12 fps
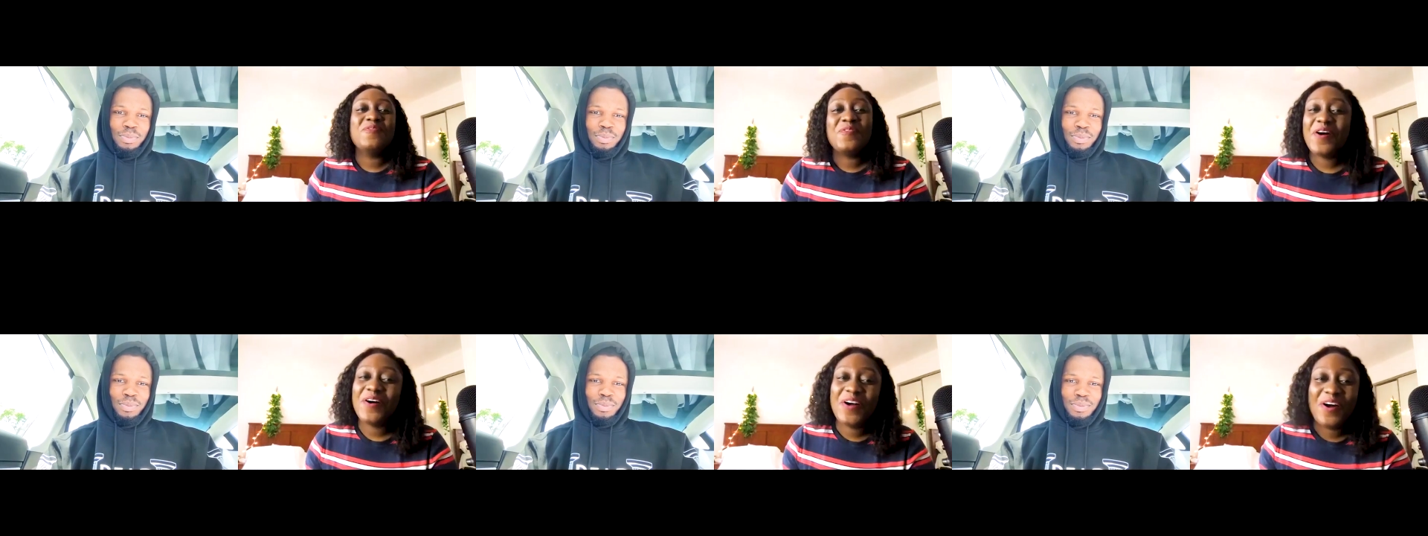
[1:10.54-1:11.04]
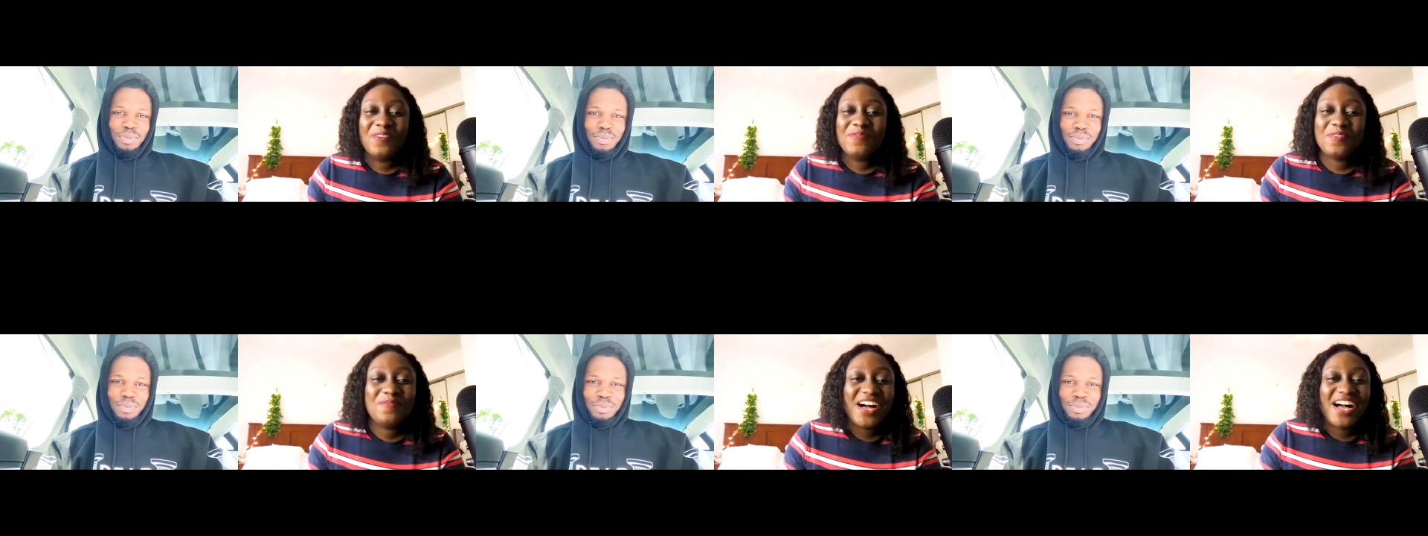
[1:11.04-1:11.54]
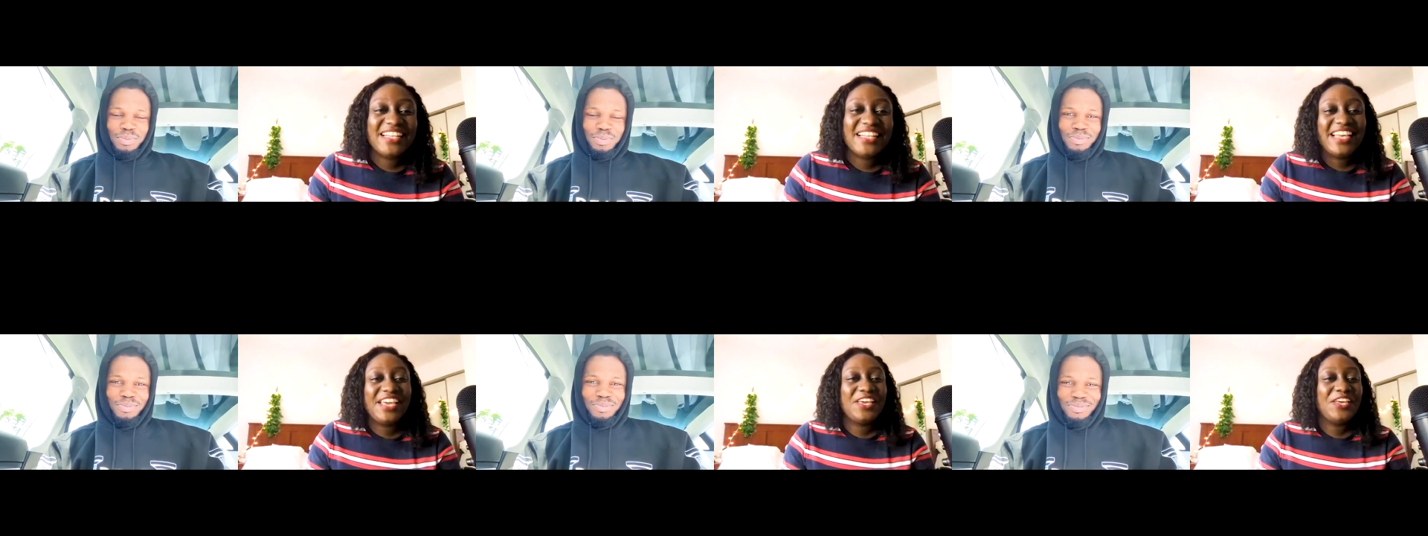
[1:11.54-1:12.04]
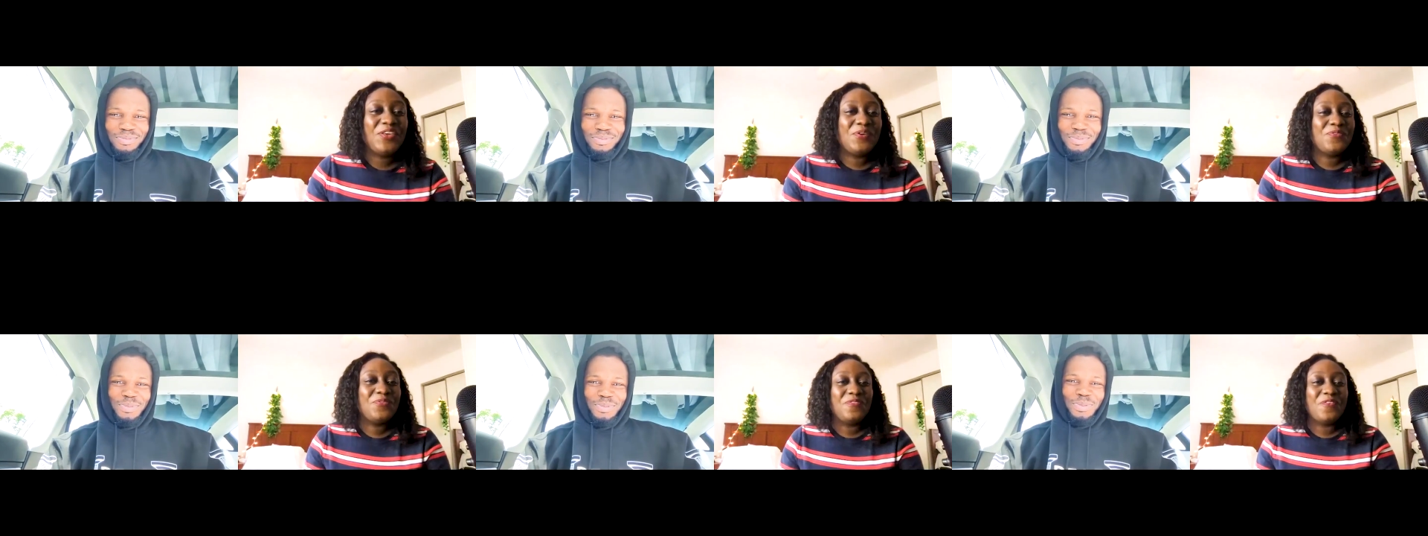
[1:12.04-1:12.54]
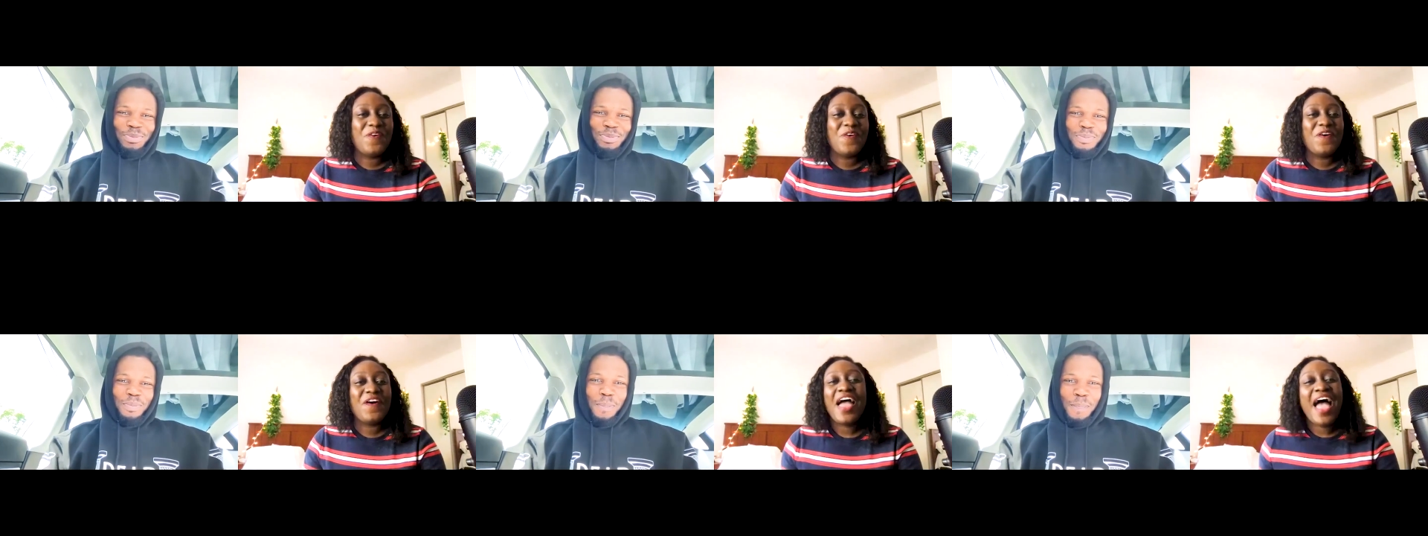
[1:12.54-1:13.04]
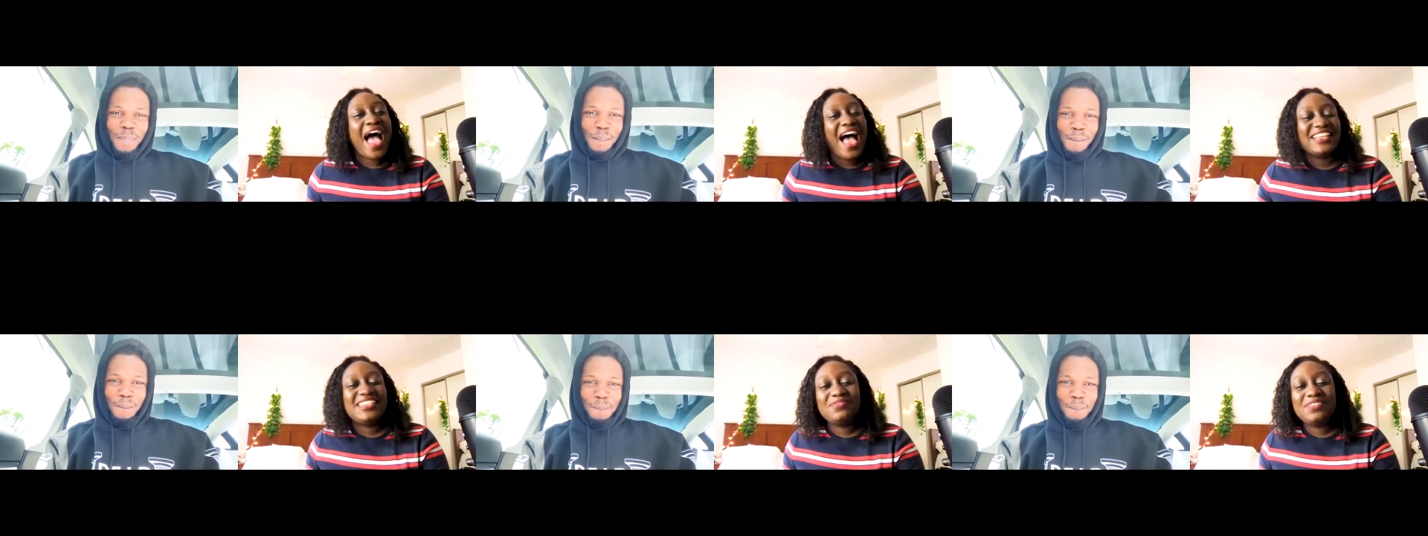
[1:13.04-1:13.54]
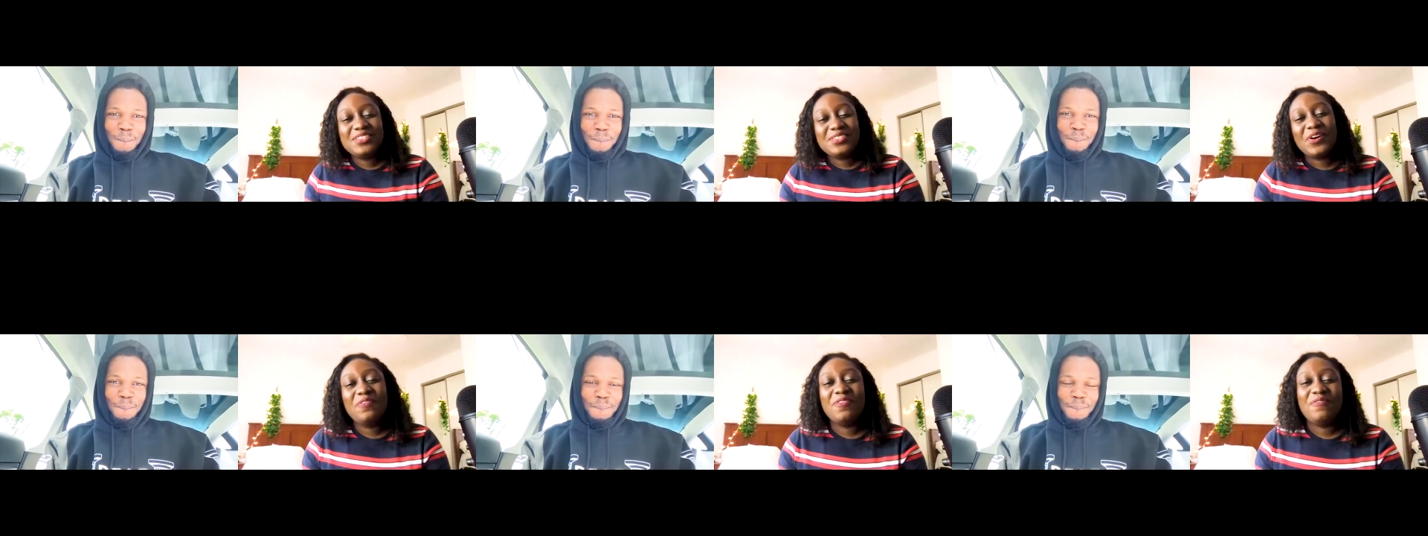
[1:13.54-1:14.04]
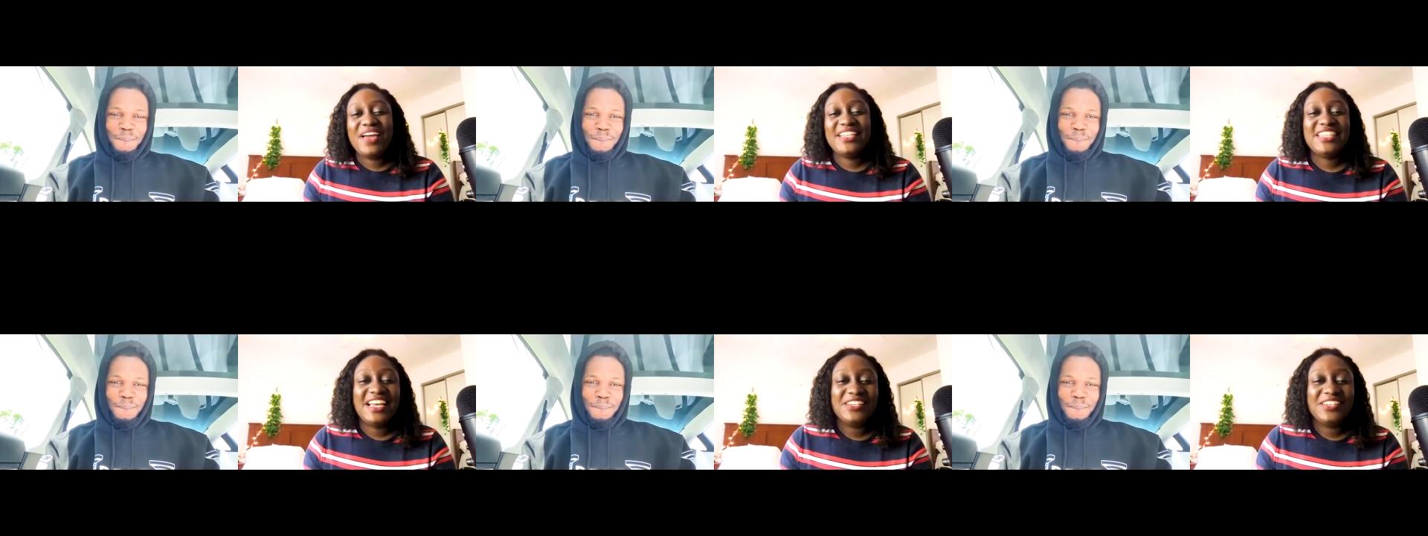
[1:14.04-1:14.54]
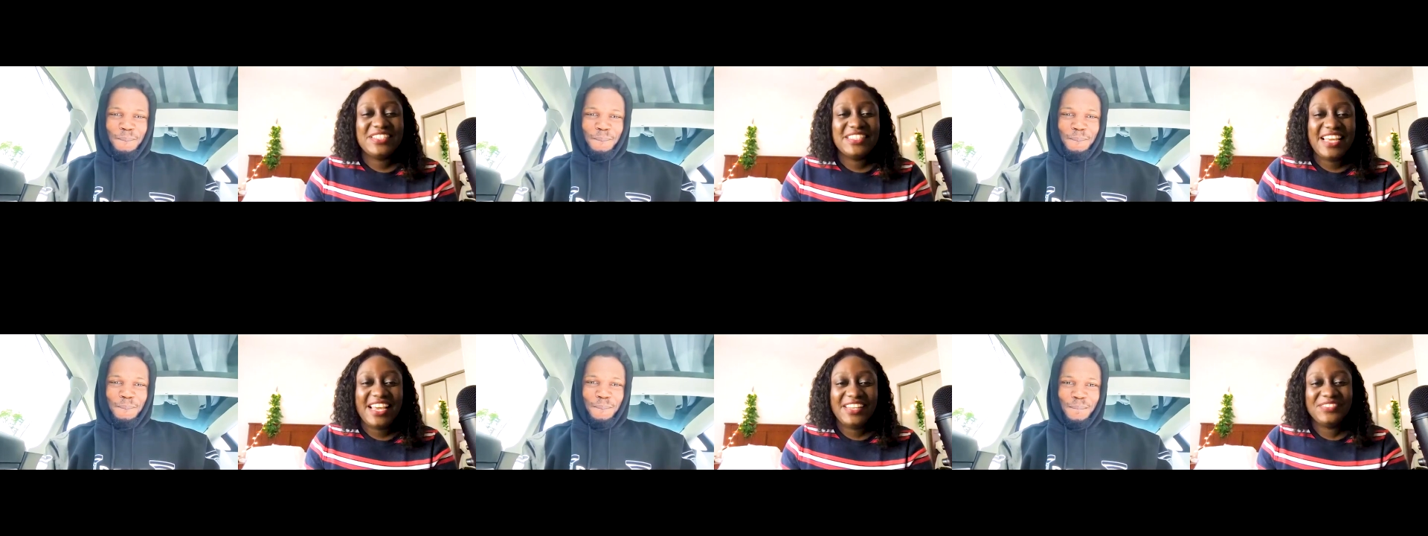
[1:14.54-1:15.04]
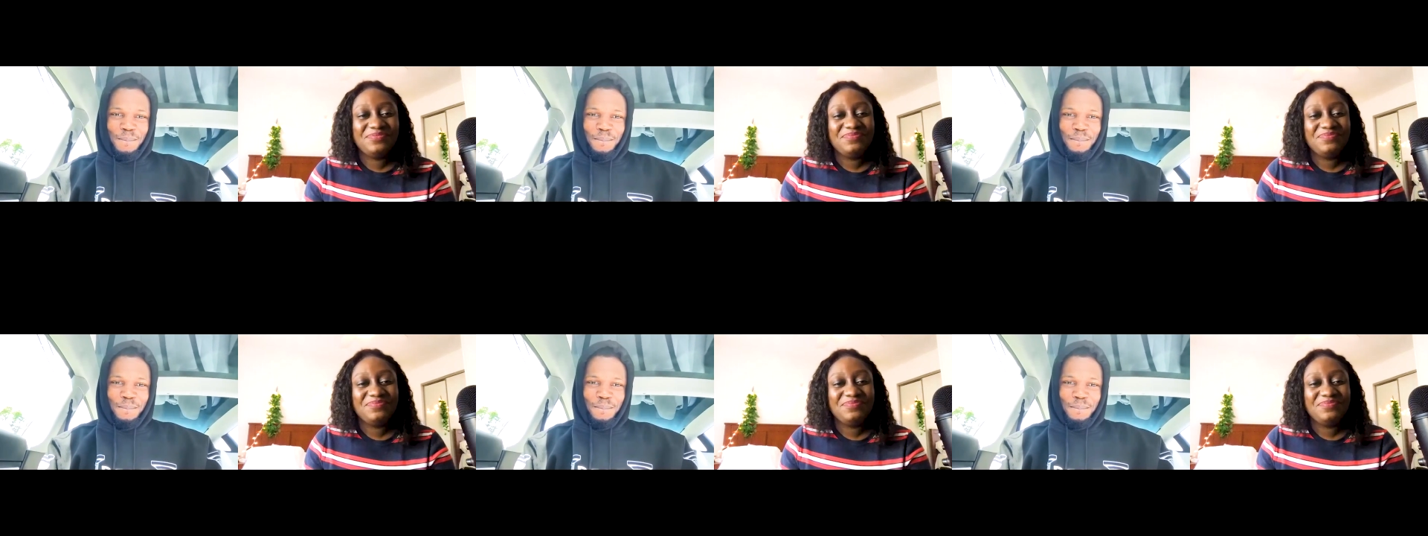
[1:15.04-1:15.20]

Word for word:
Speaker 1: Welcome, Ubah. Thank you for accepting to come on my channel today.